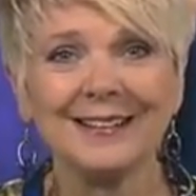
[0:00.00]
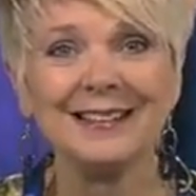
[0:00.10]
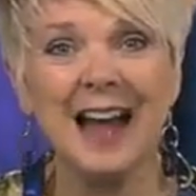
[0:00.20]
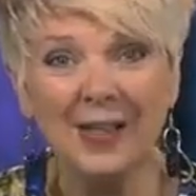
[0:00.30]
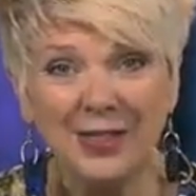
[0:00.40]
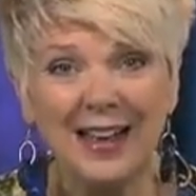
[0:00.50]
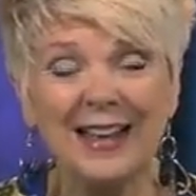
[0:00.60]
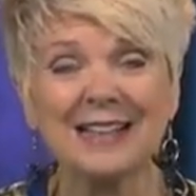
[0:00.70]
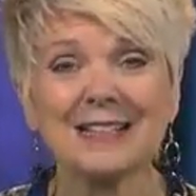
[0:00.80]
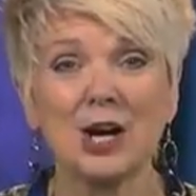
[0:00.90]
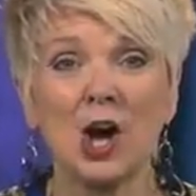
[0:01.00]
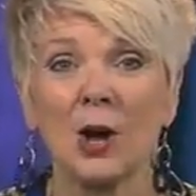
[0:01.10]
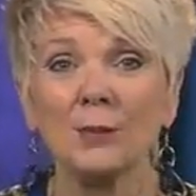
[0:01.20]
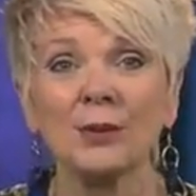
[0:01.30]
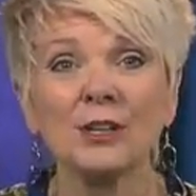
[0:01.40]
Nothing is
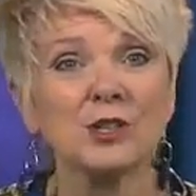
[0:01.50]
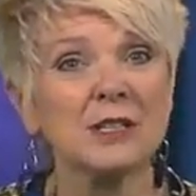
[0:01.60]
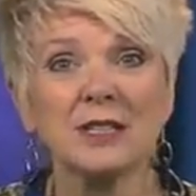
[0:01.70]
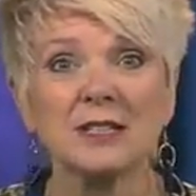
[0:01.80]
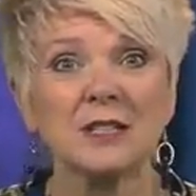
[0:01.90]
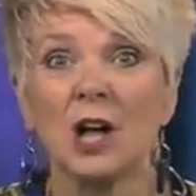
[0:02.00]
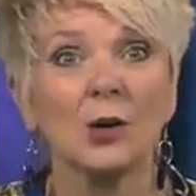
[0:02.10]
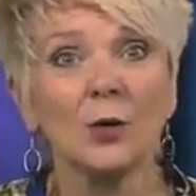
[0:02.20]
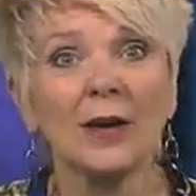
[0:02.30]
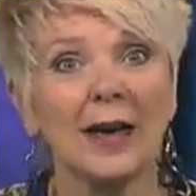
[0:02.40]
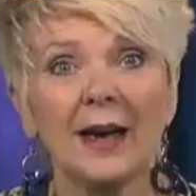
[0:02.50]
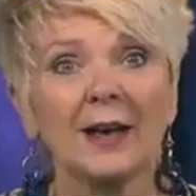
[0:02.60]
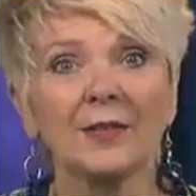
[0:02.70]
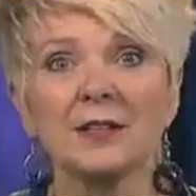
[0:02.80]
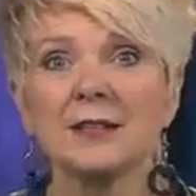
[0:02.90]
accomplished. This is not
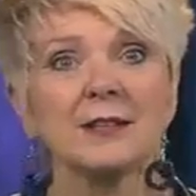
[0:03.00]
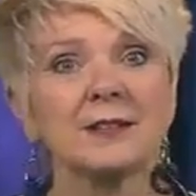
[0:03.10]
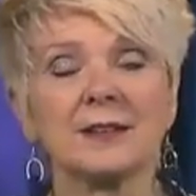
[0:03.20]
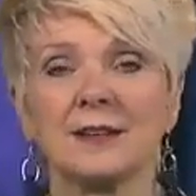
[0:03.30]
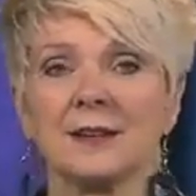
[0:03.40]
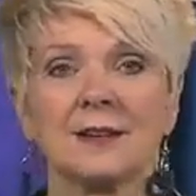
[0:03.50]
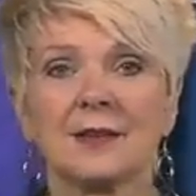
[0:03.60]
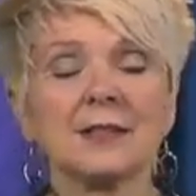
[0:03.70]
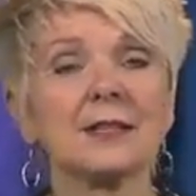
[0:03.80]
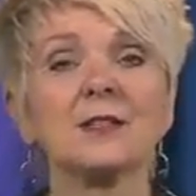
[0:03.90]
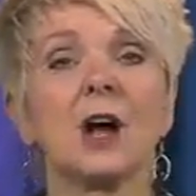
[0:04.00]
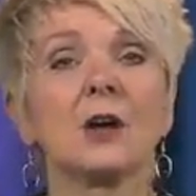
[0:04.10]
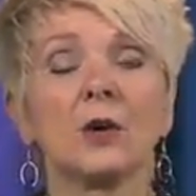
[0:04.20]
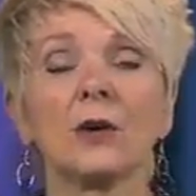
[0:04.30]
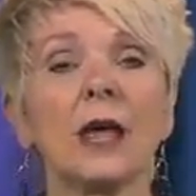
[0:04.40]
okay. This is this is
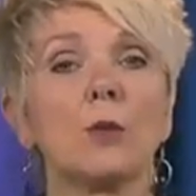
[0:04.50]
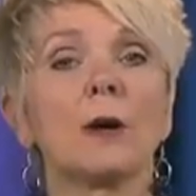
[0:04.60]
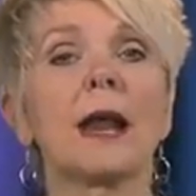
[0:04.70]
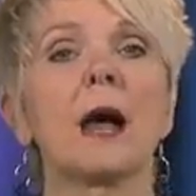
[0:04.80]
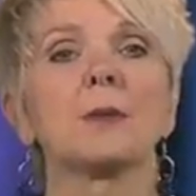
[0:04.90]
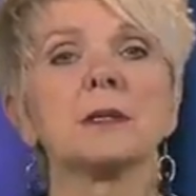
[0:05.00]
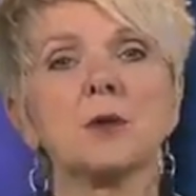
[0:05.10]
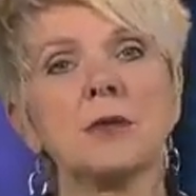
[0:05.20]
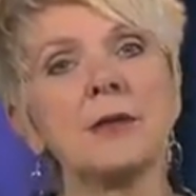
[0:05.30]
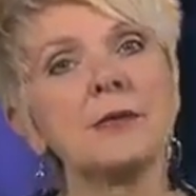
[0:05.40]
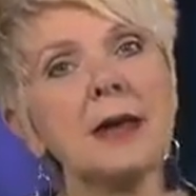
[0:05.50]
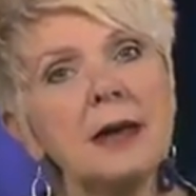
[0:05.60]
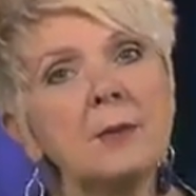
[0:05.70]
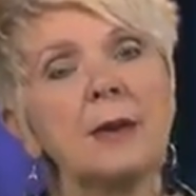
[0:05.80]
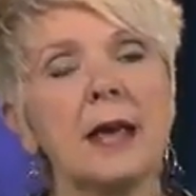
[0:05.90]
not okay. What happened? So then
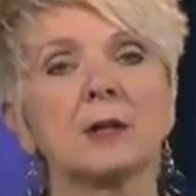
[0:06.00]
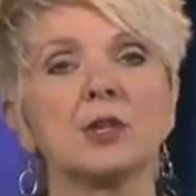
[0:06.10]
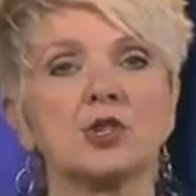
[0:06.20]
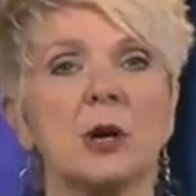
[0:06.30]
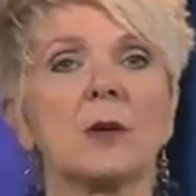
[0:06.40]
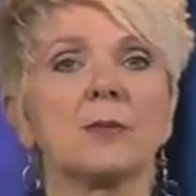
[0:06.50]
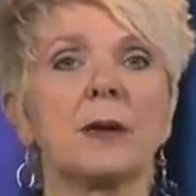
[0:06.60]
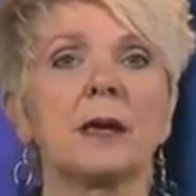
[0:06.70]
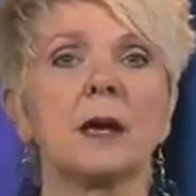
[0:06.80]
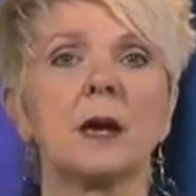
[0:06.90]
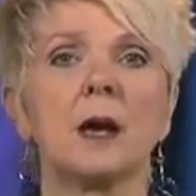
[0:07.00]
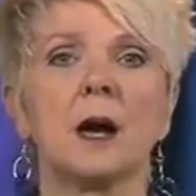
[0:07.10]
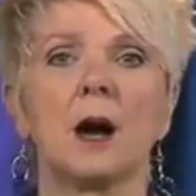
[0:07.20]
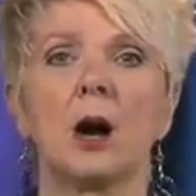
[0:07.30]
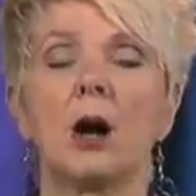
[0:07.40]
they began to share with me
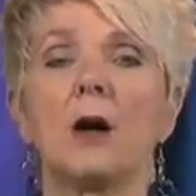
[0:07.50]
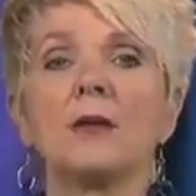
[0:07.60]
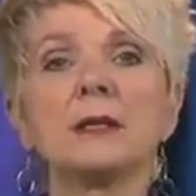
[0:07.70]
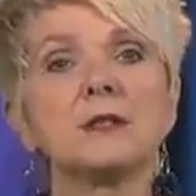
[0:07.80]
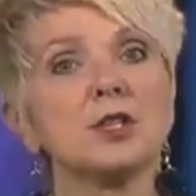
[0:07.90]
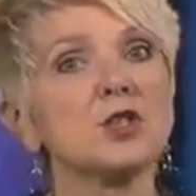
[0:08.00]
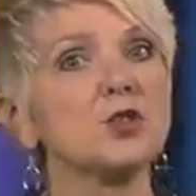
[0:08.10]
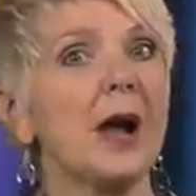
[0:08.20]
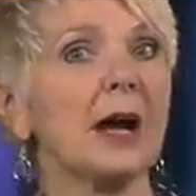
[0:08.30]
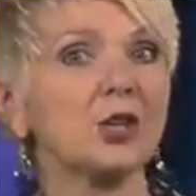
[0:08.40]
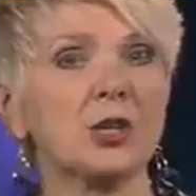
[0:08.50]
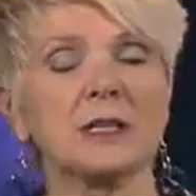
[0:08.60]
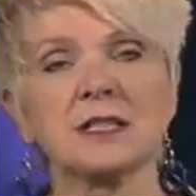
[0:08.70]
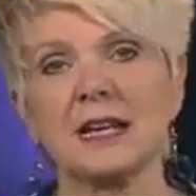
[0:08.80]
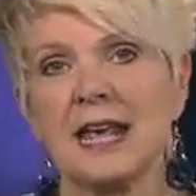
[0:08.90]
all these
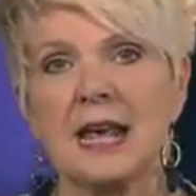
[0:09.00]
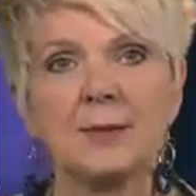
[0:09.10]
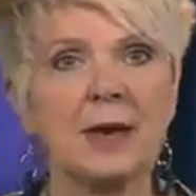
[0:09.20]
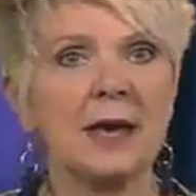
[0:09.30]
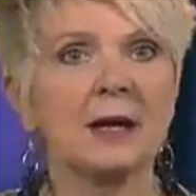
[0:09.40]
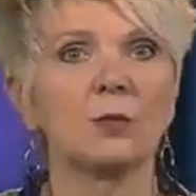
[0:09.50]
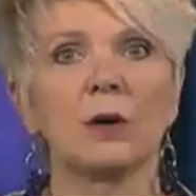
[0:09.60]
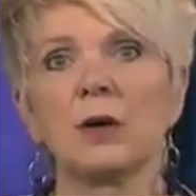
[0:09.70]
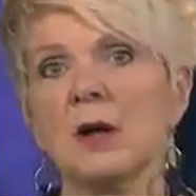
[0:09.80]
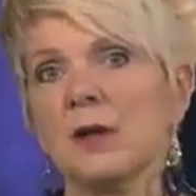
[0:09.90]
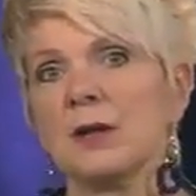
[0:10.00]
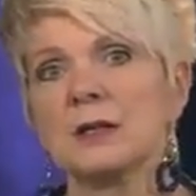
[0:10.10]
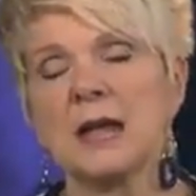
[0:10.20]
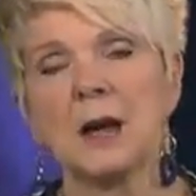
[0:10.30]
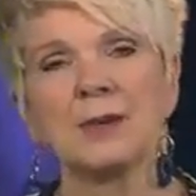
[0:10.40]
distractions that came in. Well,
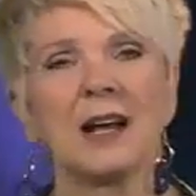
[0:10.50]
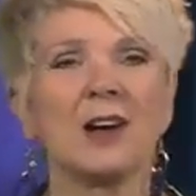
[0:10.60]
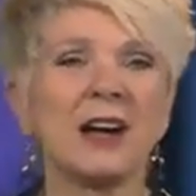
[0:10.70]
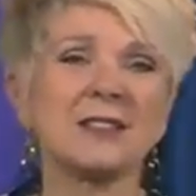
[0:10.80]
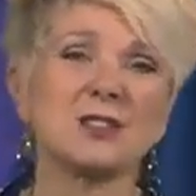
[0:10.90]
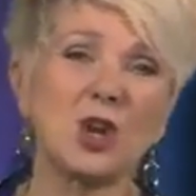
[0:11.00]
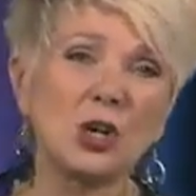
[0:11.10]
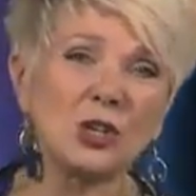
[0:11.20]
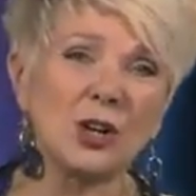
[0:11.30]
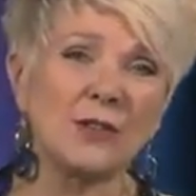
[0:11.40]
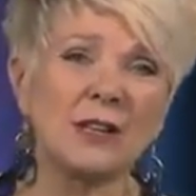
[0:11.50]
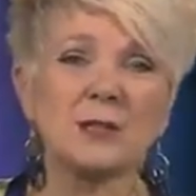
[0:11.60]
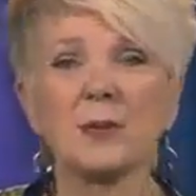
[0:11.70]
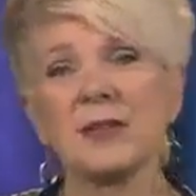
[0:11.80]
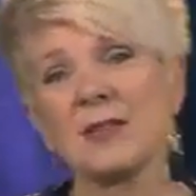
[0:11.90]
this happened. I, I started on
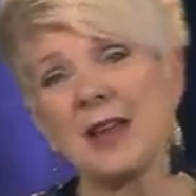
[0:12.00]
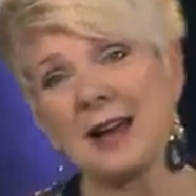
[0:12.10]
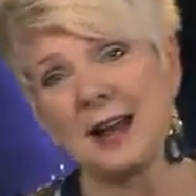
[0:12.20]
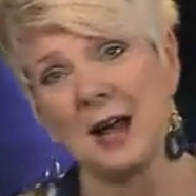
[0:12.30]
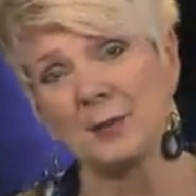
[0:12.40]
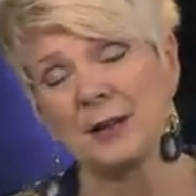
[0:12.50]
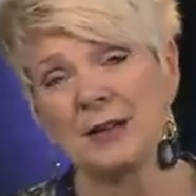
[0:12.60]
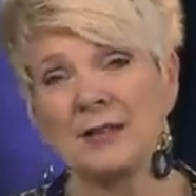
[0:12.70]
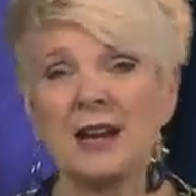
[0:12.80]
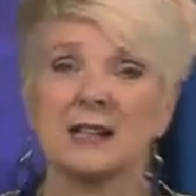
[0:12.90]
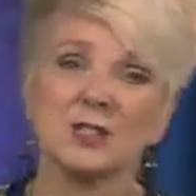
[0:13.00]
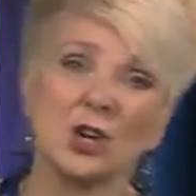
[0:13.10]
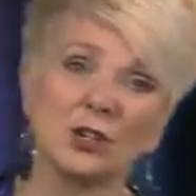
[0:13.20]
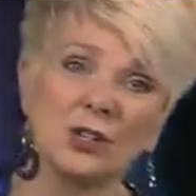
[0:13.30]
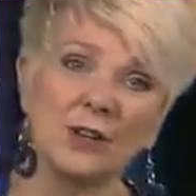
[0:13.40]
this, but then that happened, and then I
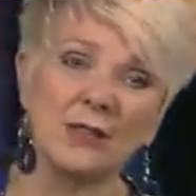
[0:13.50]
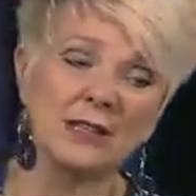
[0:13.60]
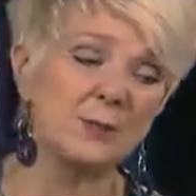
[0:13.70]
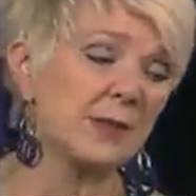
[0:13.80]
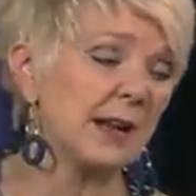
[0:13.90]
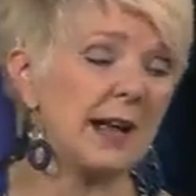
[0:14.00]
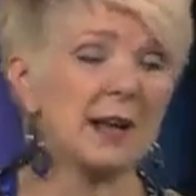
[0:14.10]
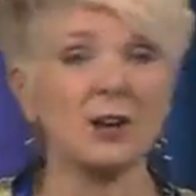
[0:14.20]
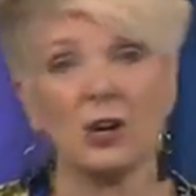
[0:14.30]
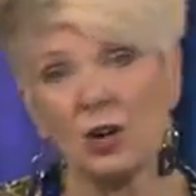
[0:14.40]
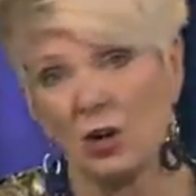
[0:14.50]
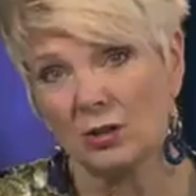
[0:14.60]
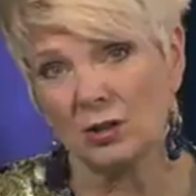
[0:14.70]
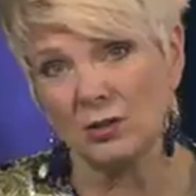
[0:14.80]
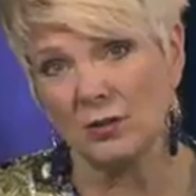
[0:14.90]
started on this, but then I got
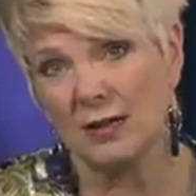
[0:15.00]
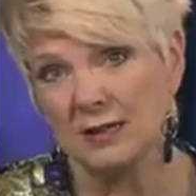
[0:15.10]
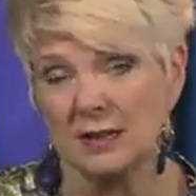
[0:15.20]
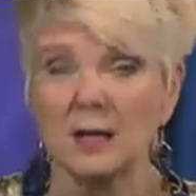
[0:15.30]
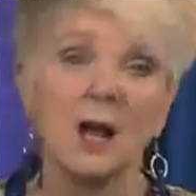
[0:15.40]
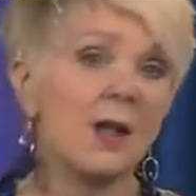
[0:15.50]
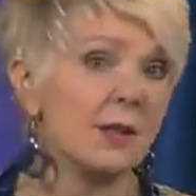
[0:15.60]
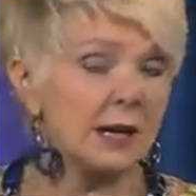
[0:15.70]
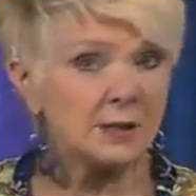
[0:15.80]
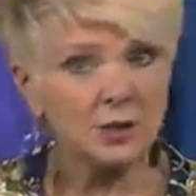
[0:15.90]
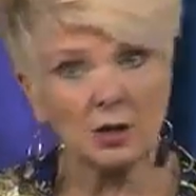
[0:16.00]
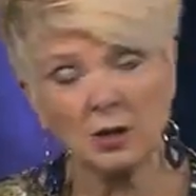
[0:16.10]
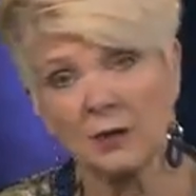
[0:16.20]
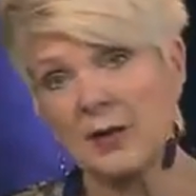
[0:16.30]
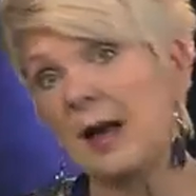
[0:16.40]
called to do this, and then I
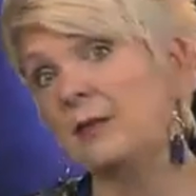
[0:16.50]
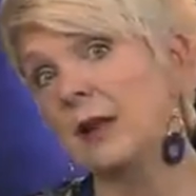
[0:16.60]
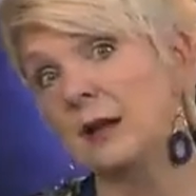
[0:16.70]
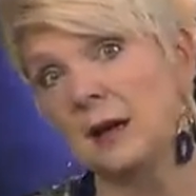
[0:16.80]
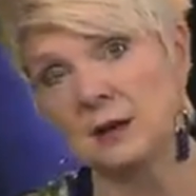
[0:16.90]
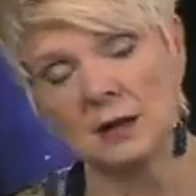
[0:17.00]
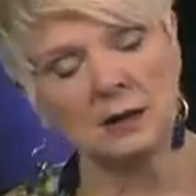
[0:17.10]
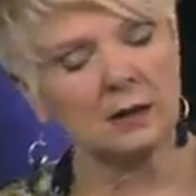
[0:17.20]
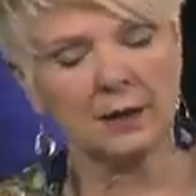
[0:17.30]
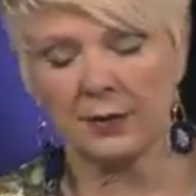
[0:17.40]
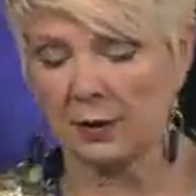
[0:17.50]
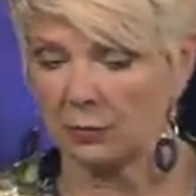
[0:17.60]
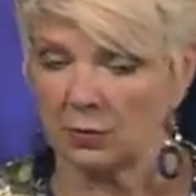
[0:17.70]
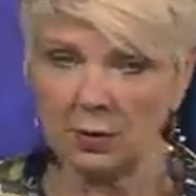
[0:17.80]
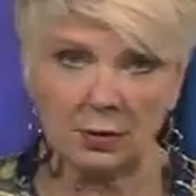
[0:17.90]
started on that, and then I, I thought,
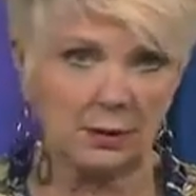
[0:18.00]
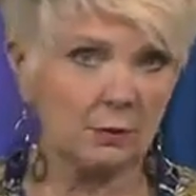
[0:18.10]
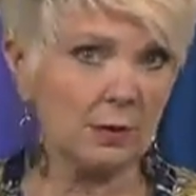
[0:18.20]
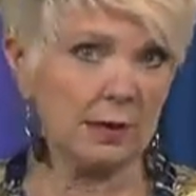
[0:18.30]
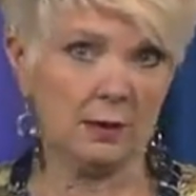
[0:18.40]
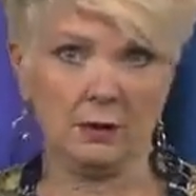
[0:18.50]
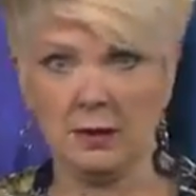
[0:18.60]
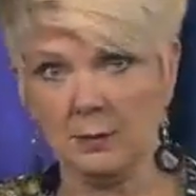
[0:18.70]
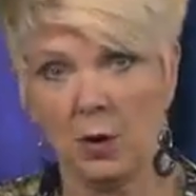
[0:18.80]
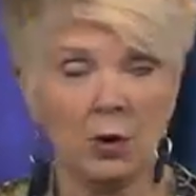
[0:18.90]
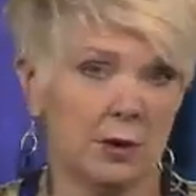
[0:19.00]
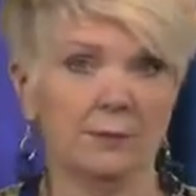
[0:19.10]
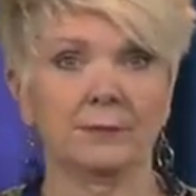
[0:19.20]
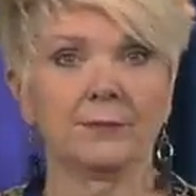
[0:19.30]
I don't want to hear anymore.